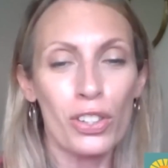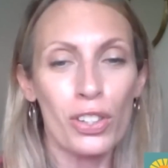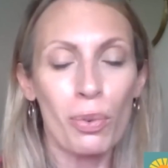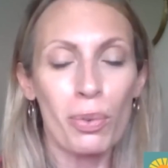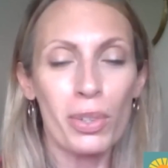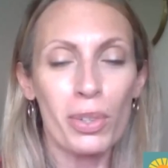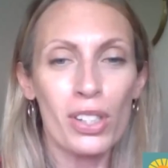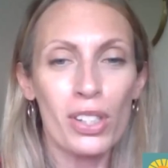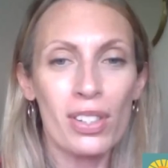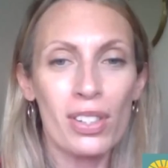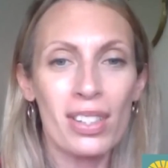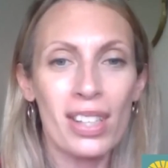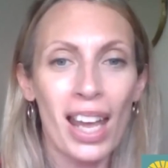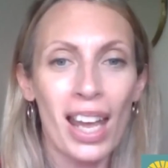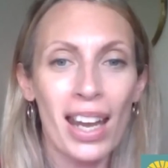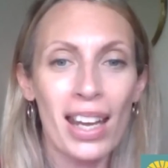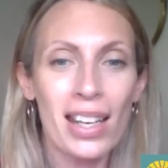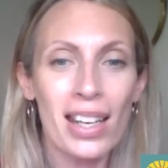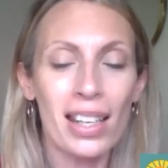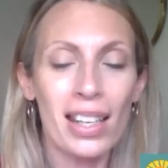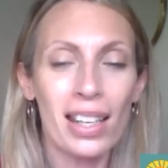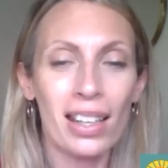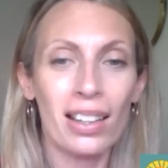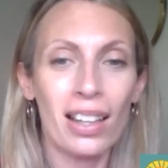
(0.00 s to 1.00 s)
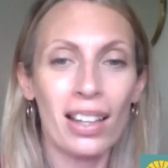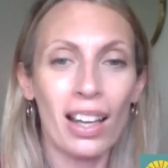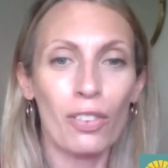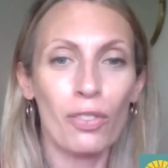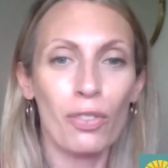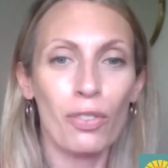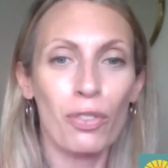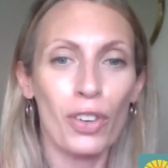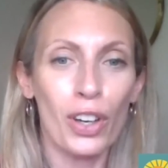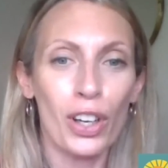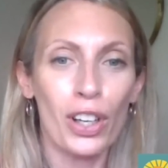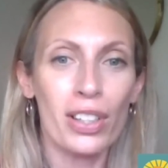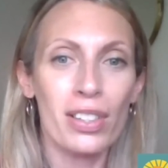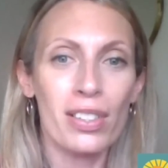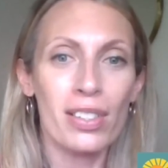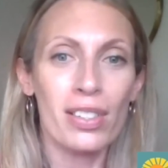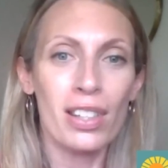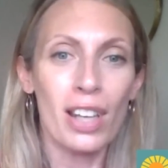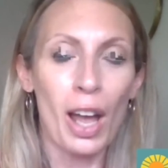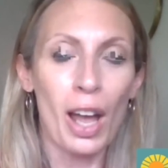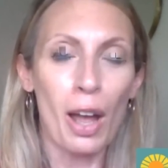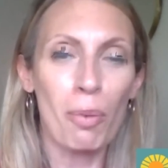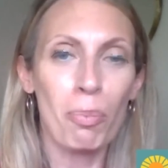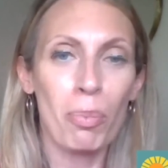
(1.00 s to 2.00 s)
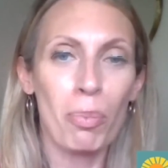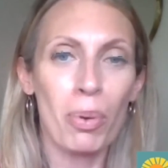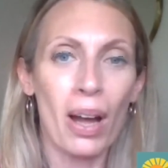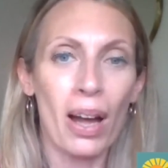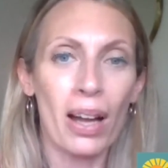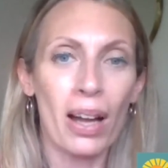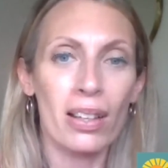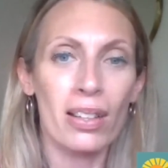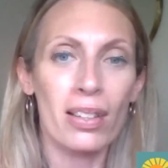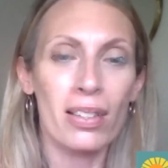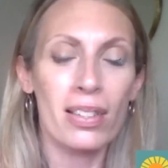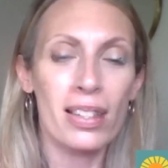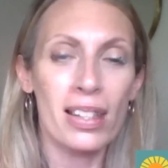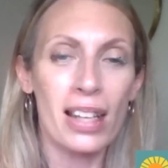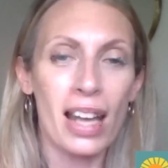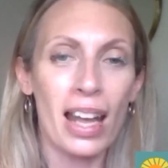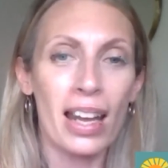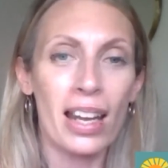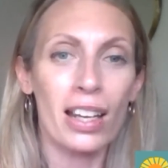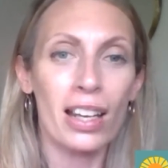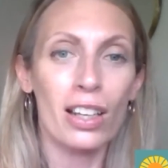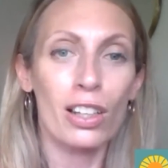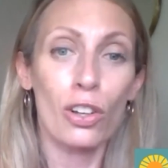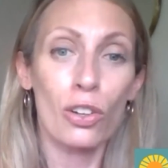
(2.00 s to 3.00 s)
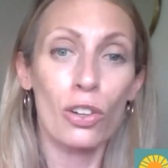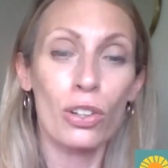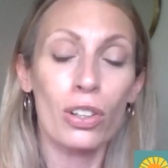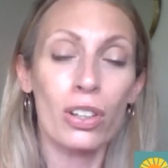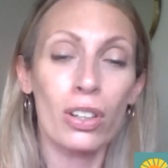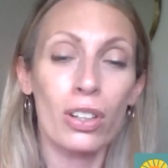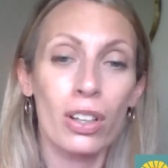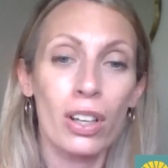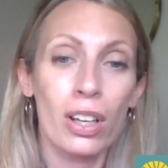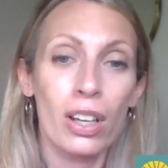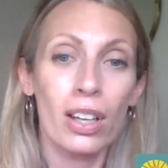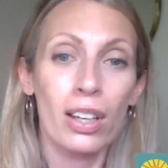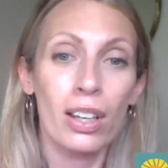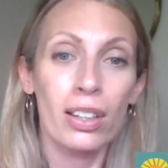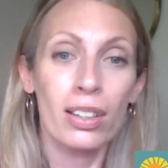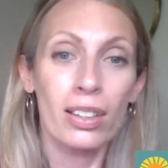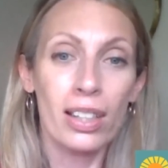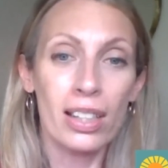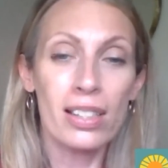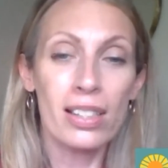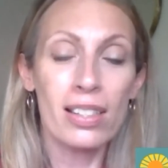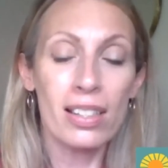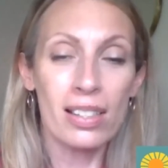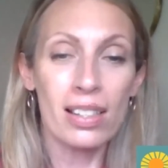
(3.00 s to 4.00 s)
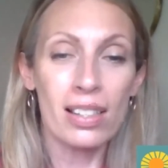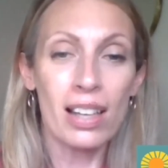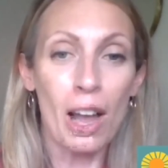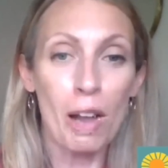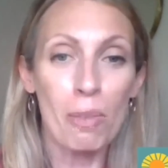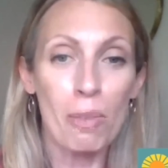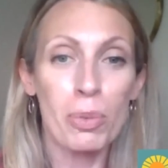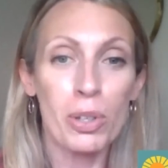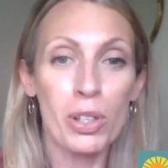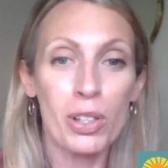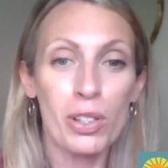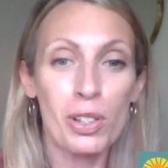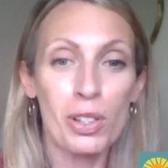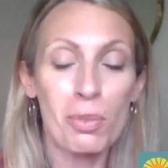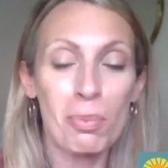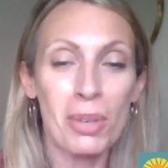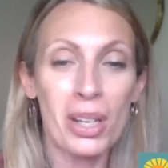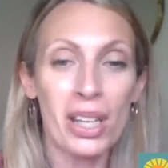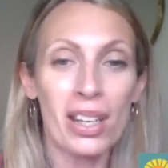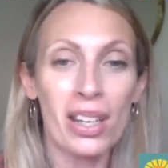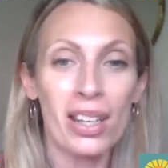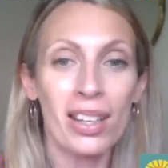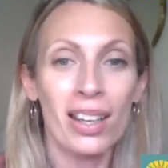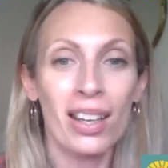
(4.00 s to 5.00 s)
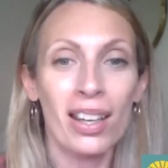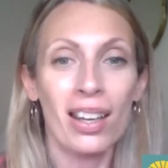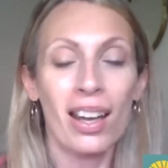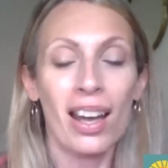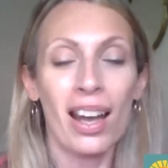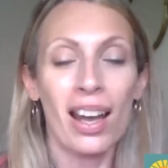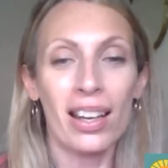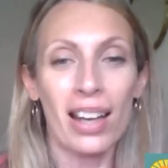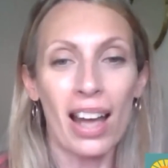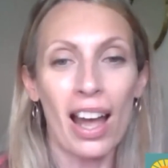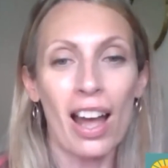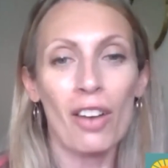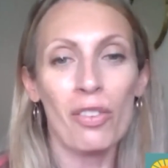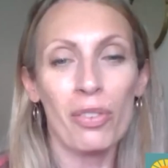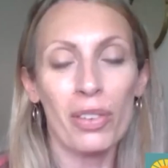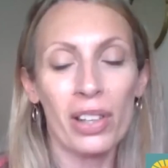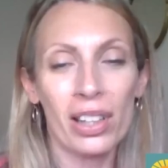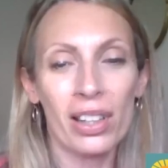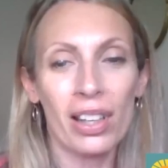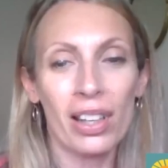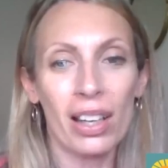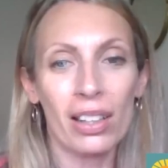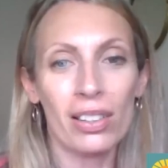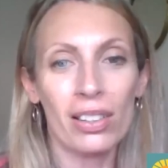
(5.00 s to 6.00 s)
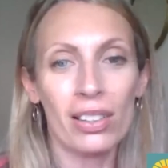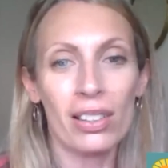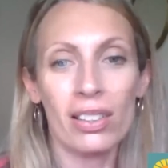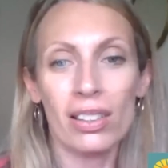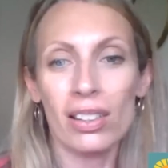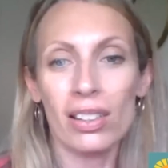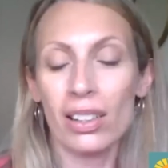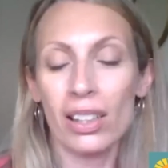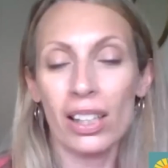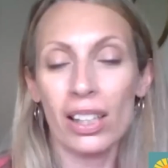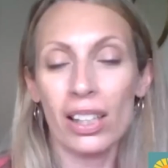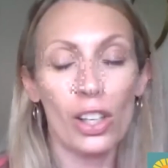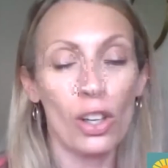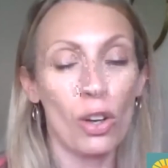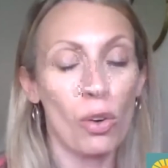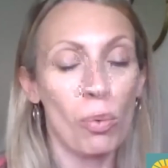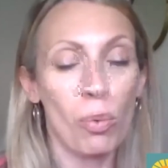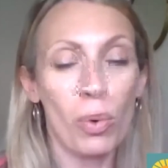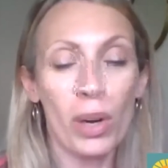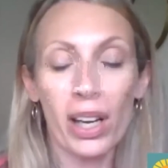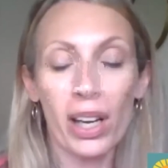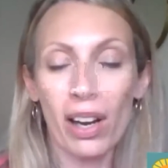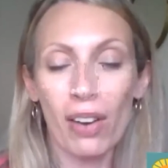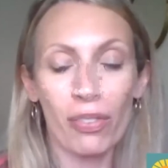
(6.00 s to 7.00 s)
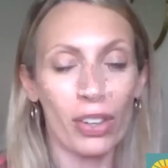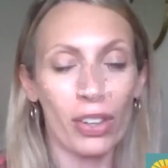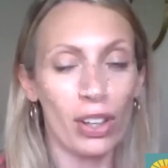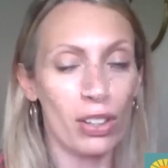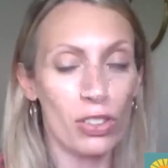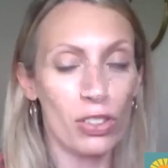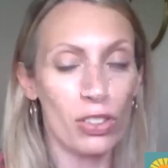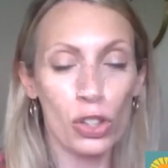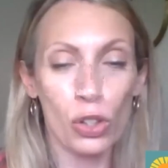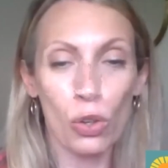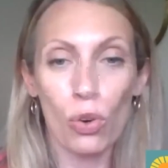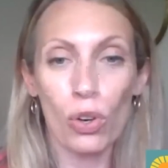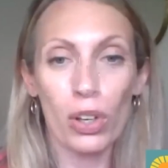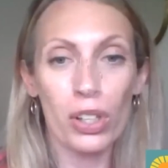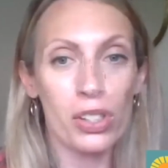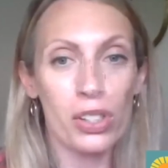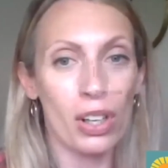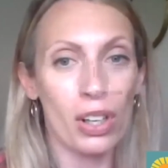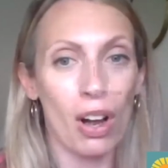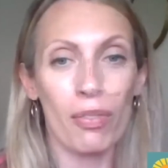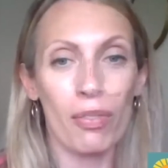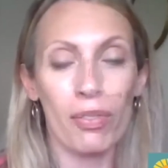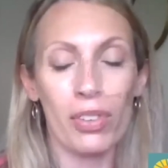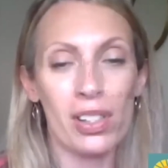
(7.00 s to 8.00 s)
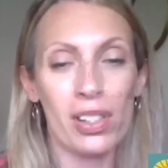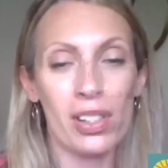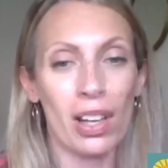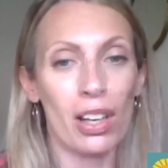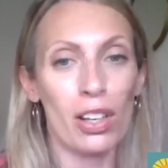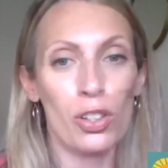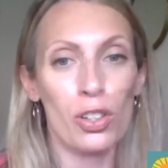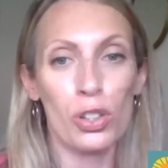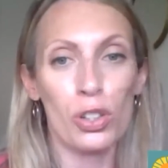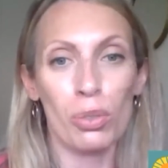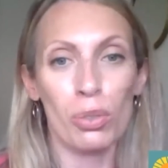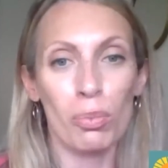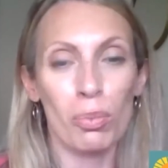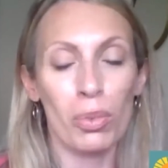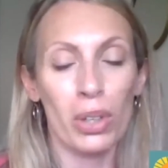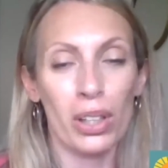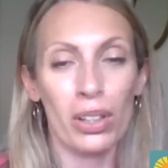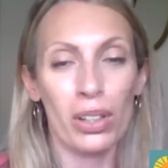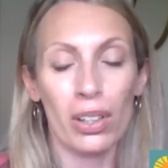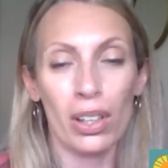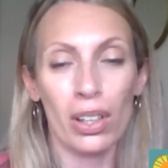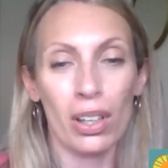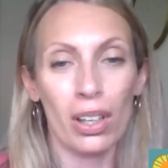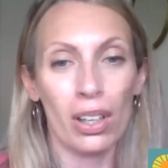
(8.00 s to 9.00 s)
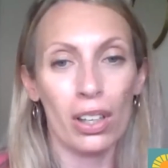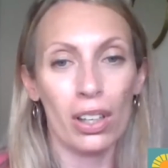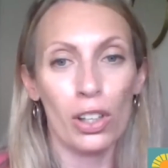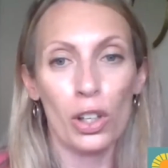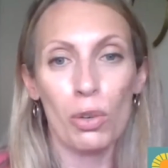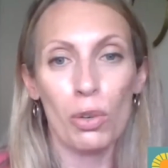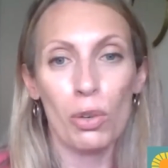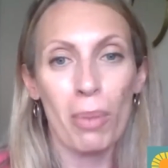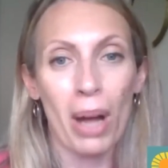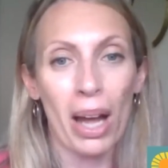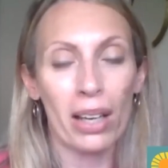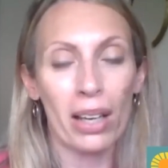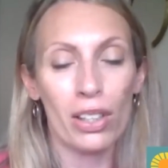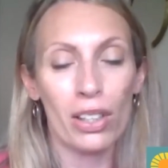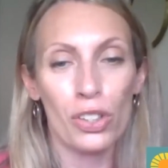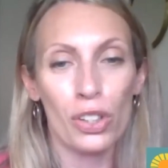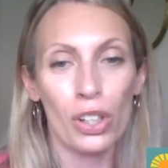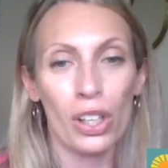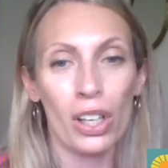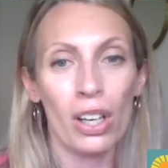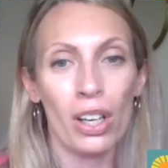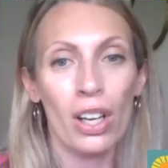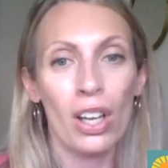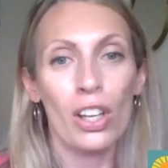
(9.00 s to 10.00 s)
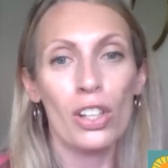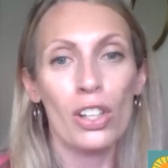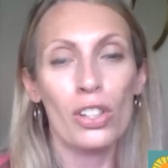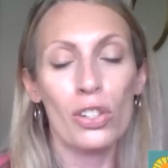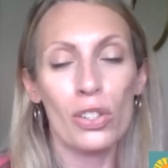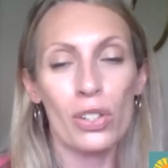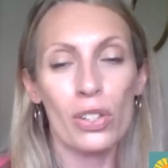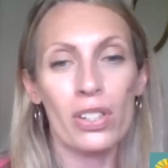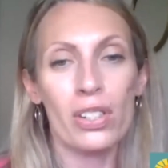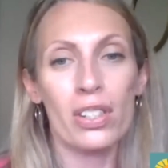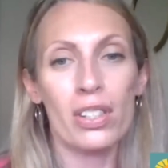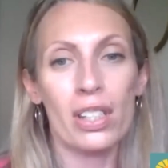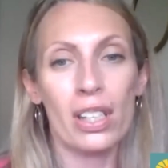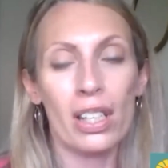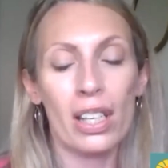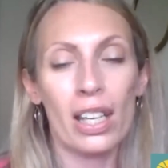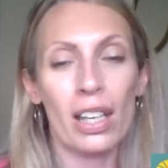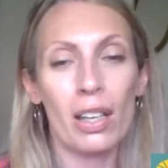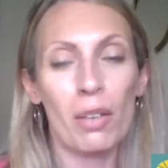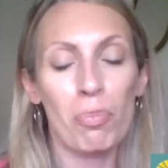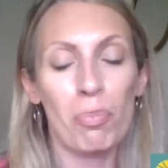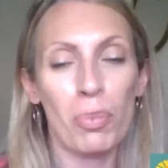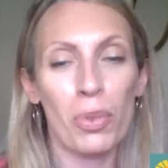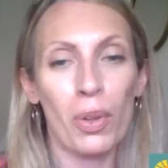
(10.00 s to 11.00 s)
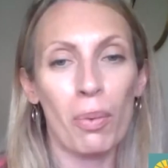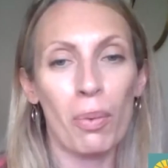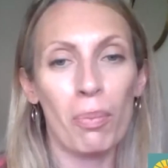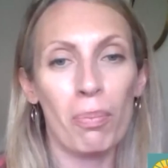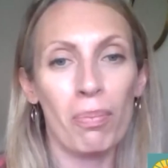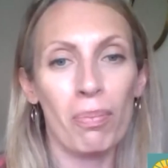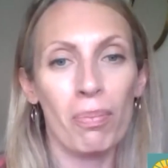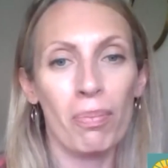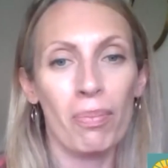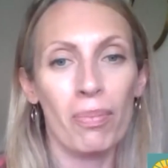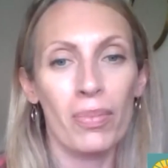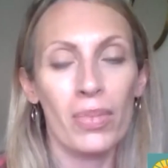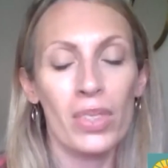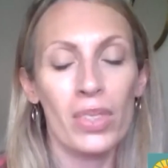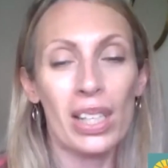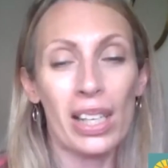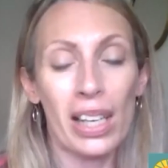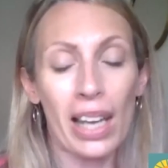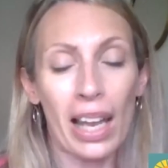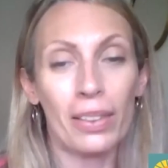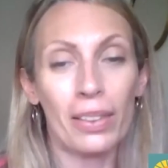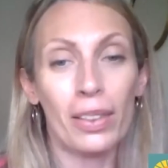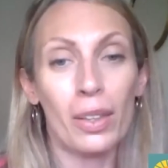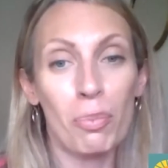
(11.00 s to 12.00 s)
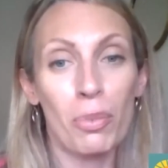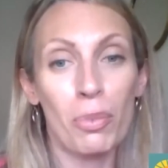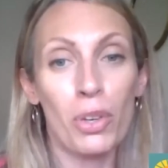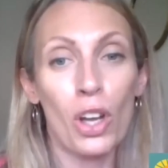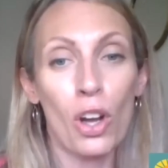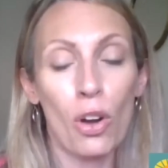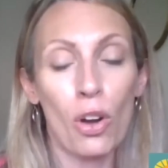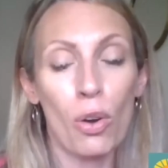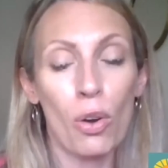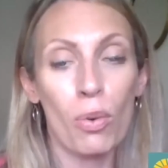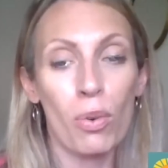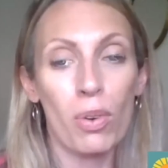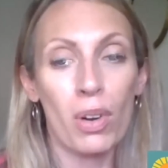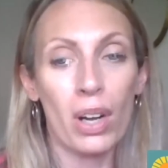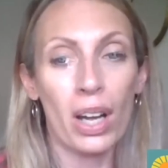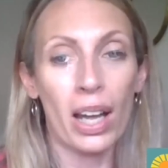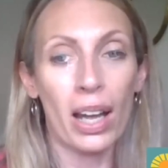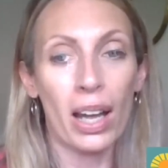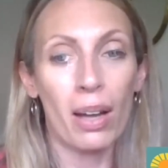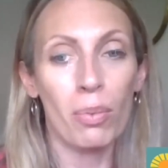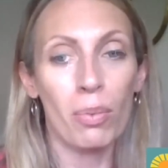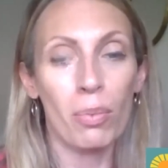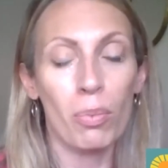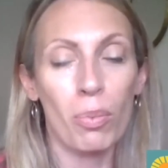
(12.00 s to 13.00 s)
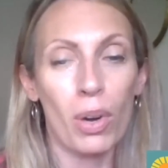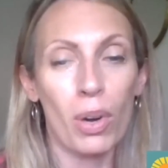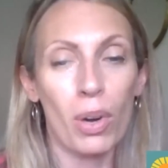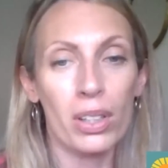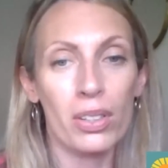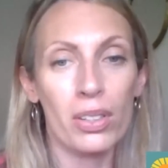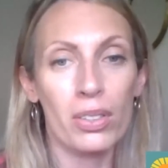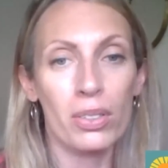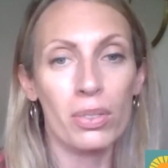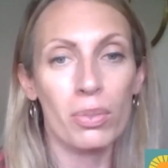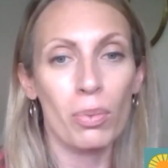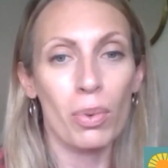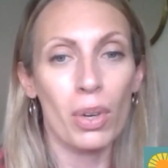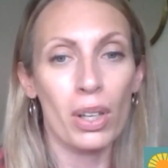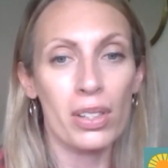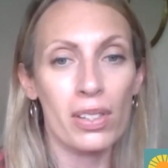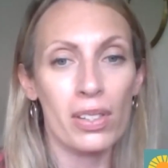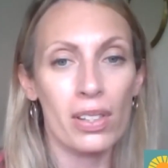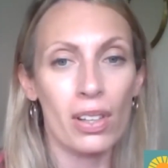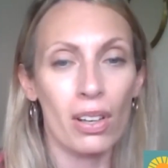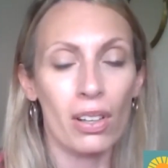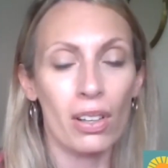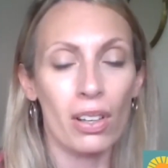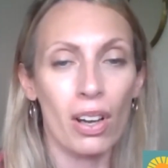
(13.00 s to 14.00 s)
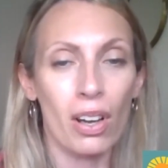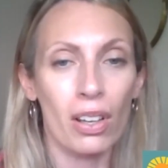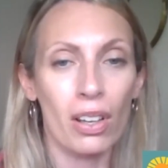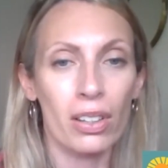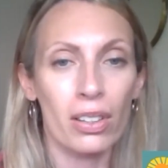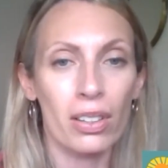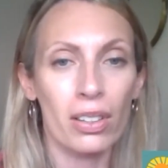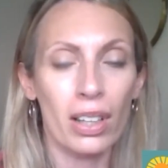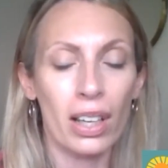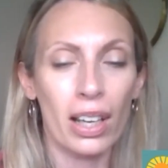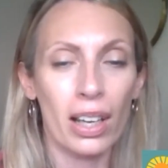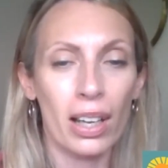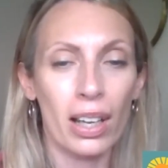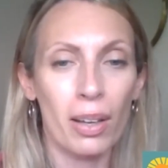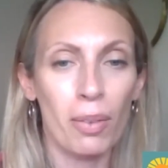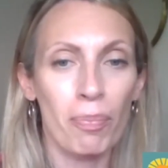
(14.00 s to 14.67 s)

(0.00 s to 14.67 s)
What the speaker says: So it's taking that first step and saying, look, this has happened to me, and having that, you know, whatever short conversation with a new manager, just to keep them, let them know what's gone on.